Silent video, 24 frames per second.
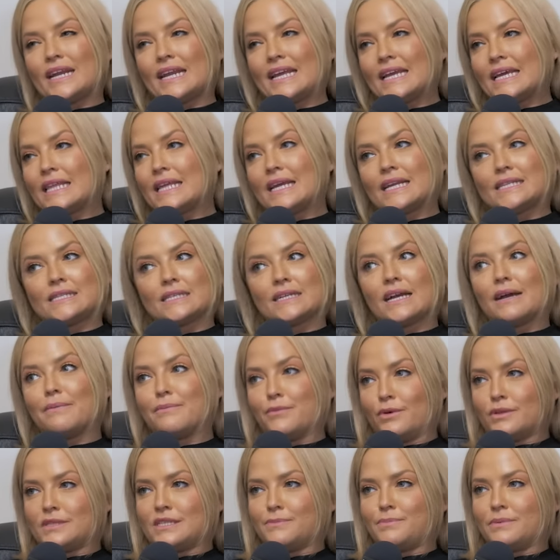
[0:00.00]
greedy. I like to
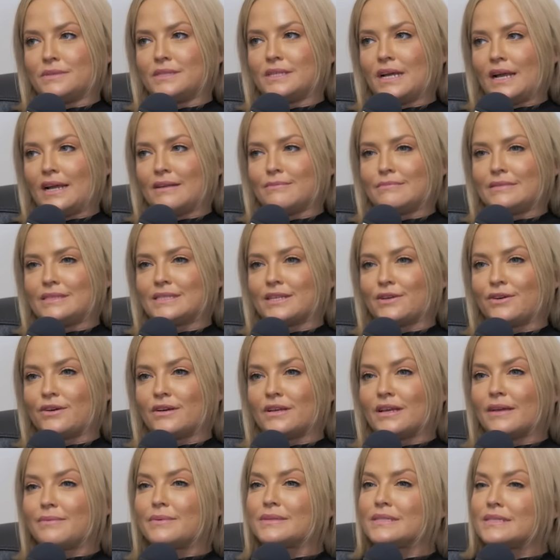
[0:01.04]
come multiple times,
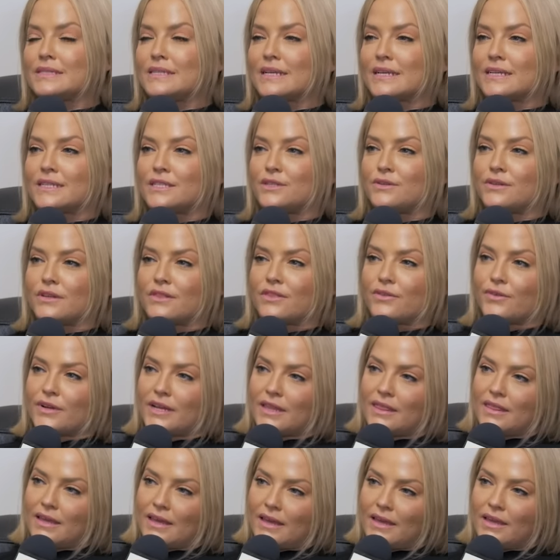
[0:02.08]
so it was just like a 2 to
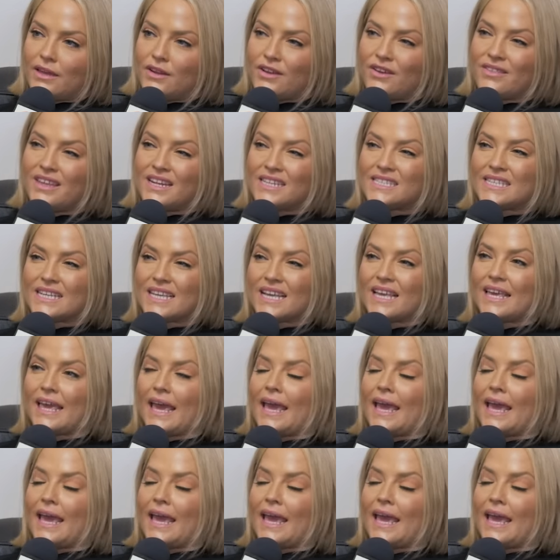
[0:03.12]
3 thing, you know. And then it's like a